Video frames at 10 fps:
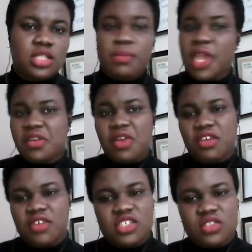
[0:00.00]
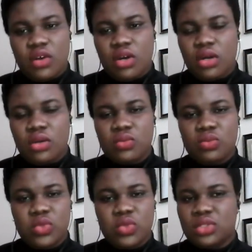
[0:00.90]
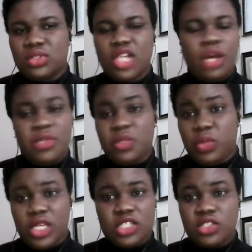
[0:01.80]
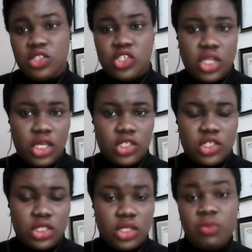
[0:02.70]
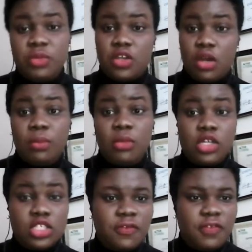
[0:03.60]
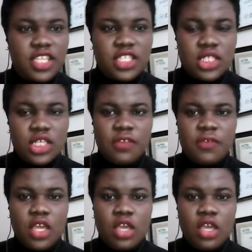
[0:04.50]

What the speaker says: the microaggressor will not be willing to change. They will become more defensive.